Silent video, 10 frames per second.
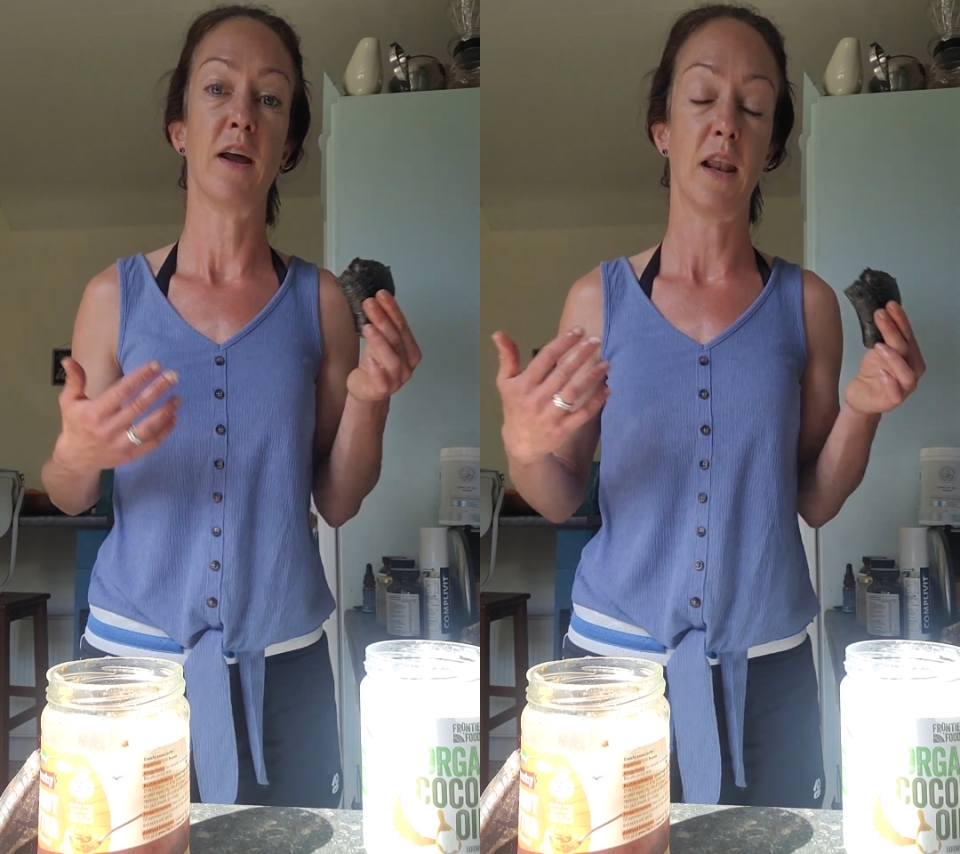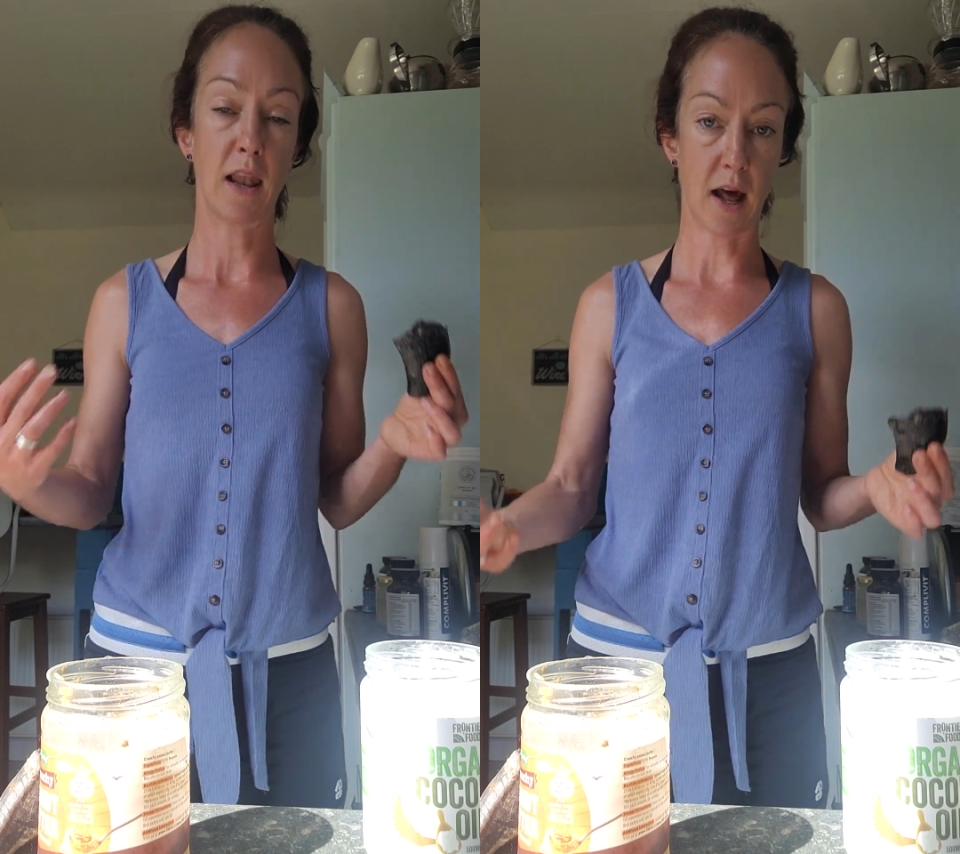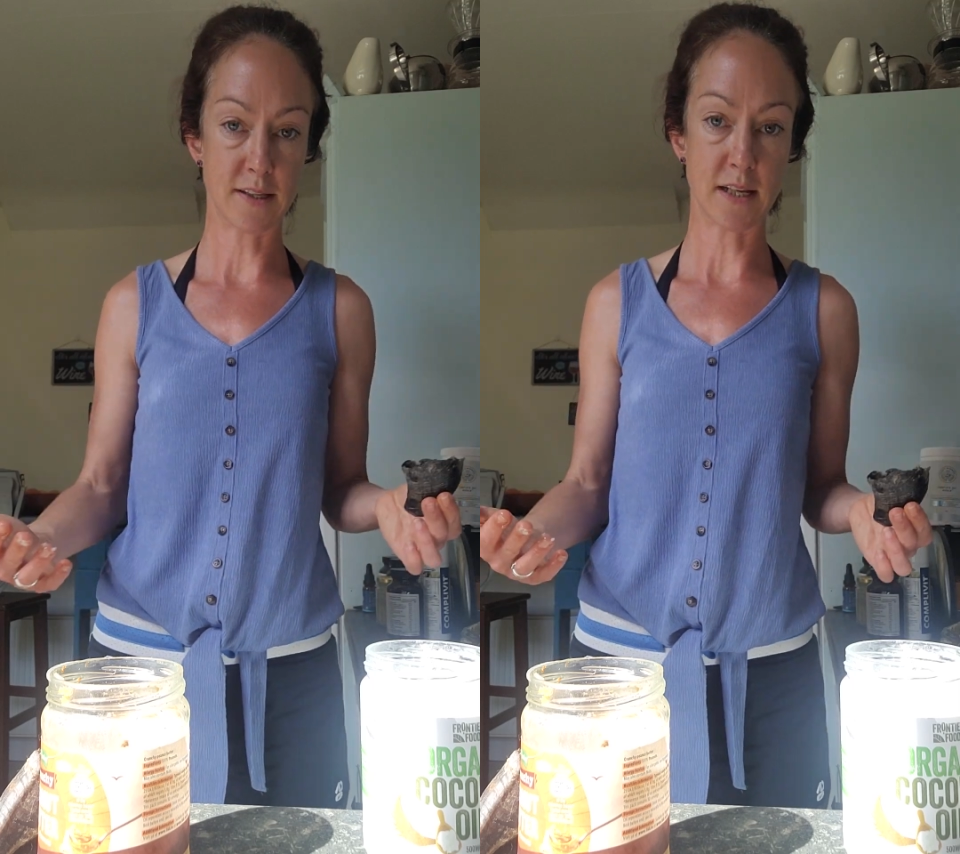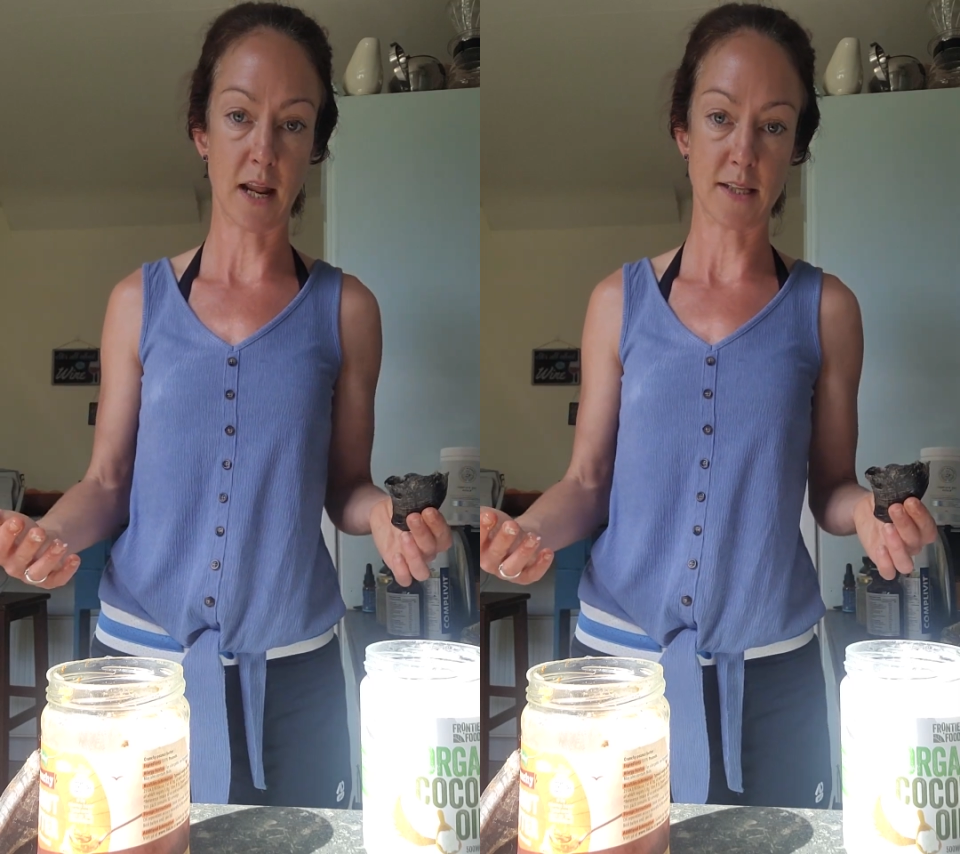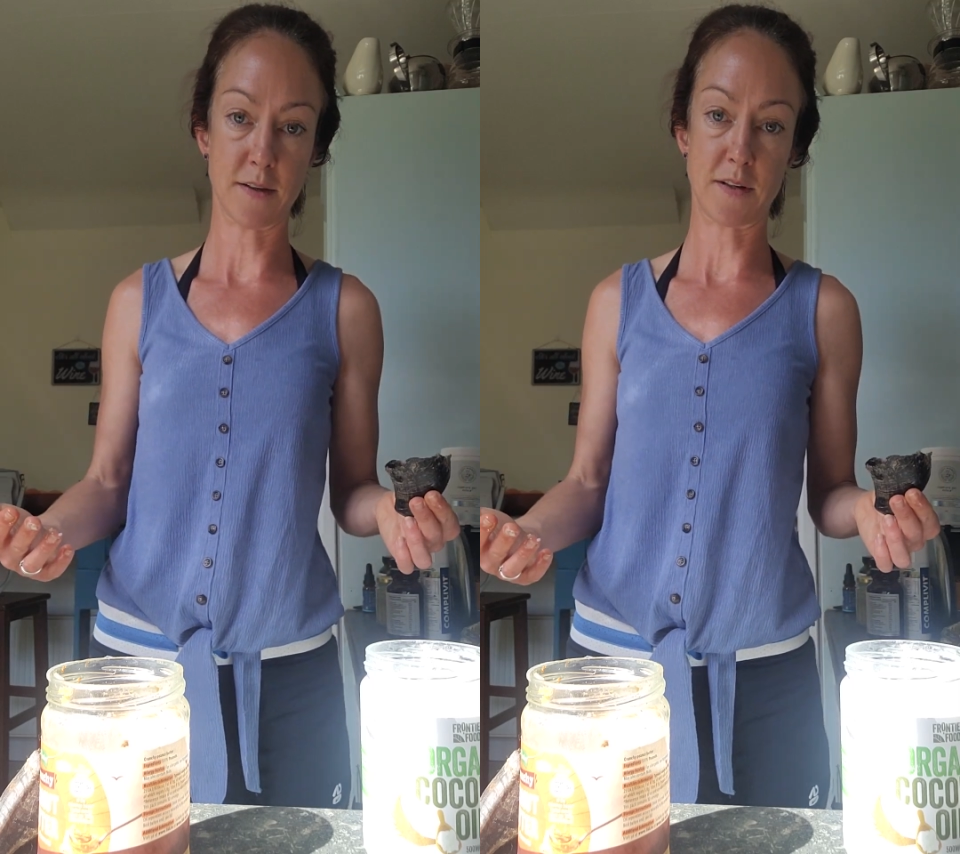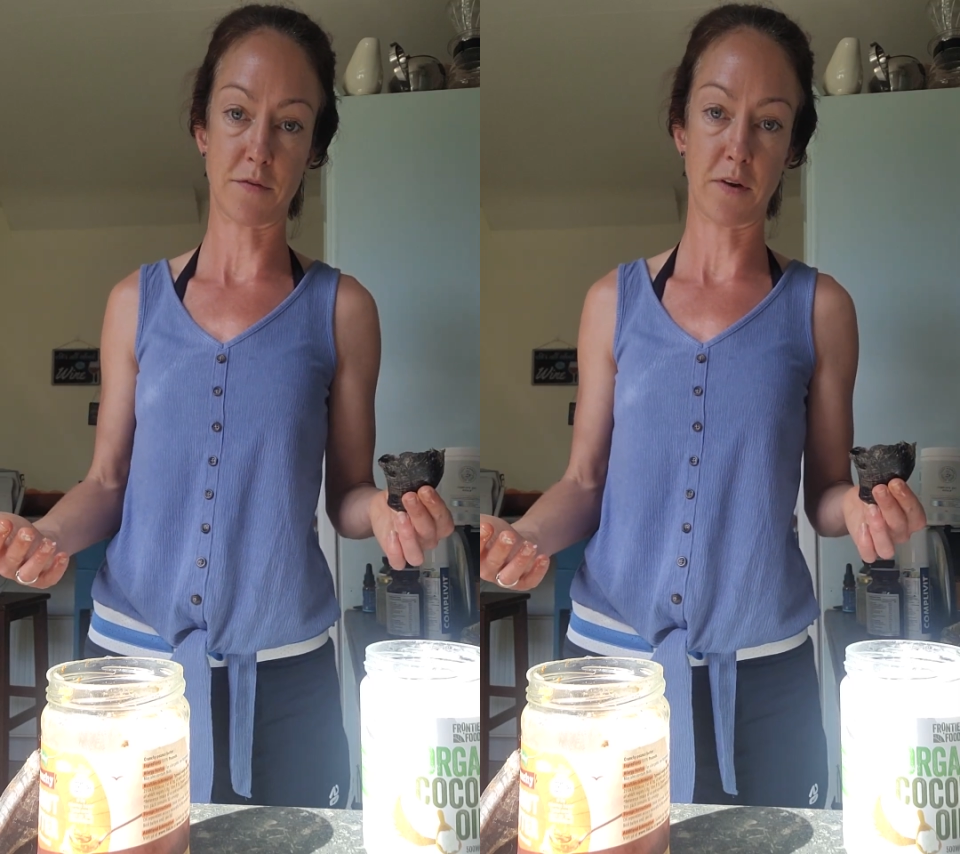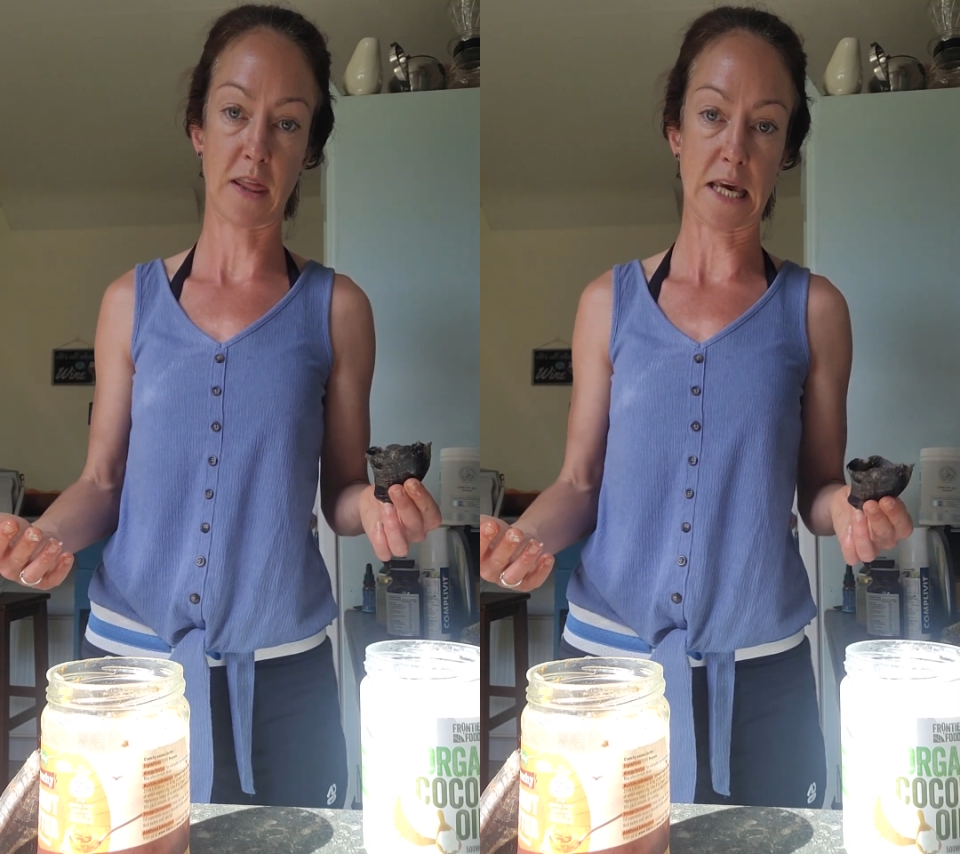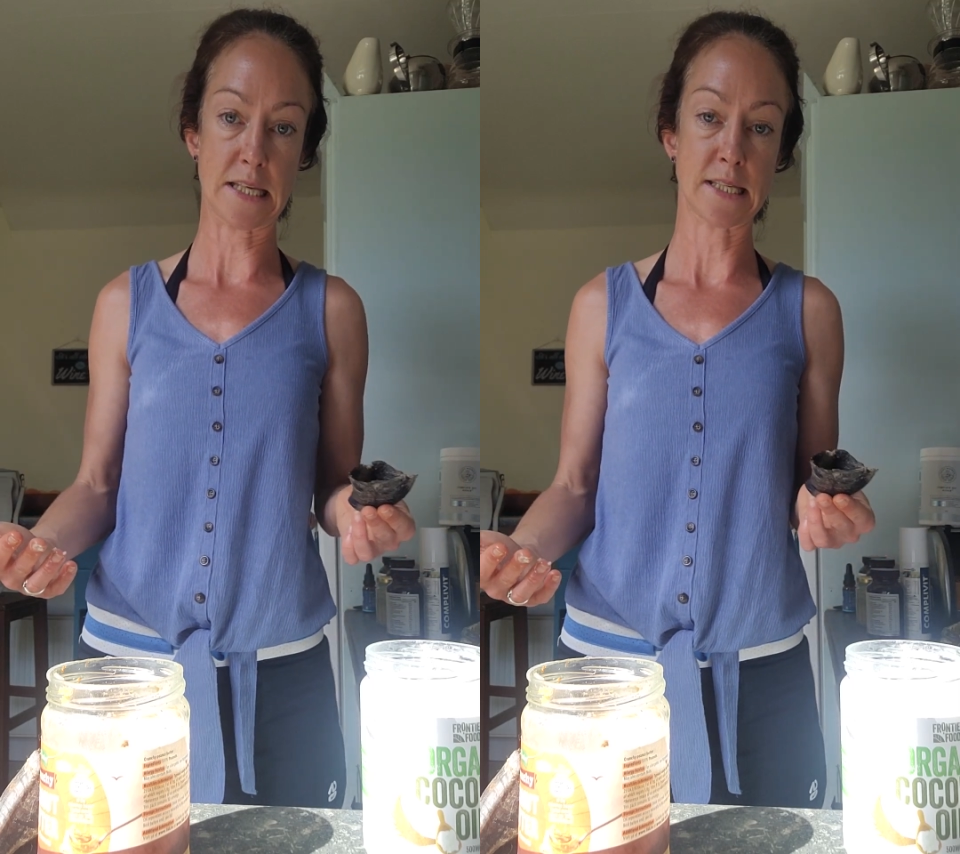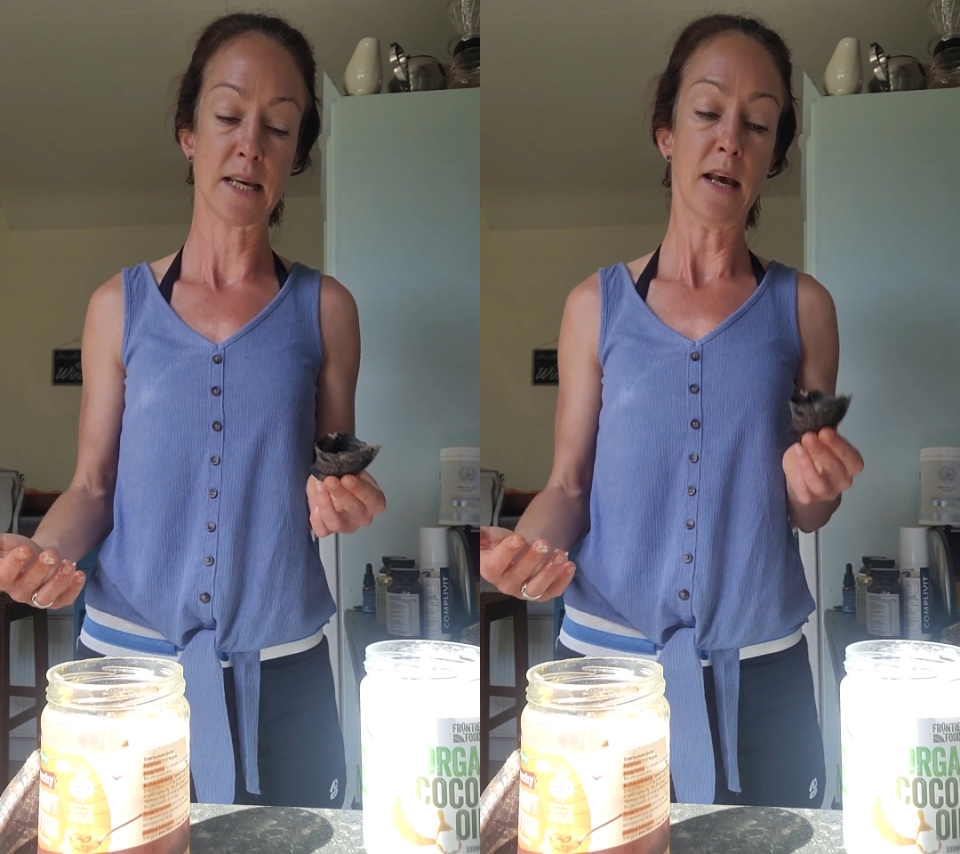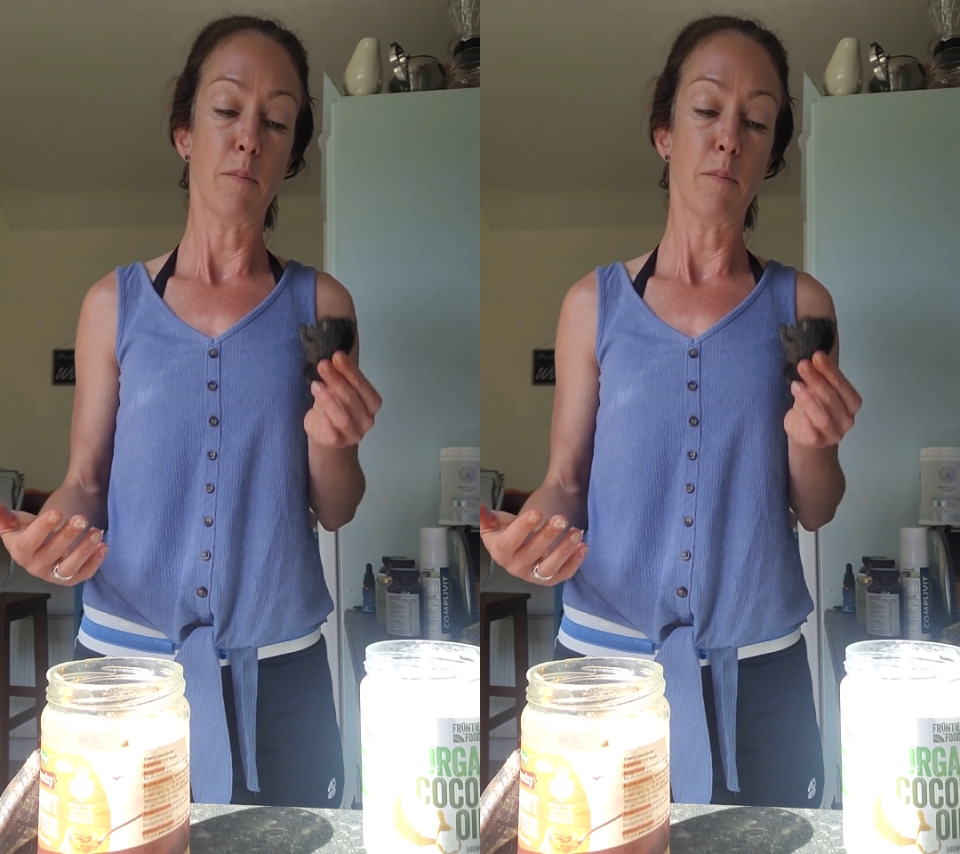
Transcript: lots and lots of different things.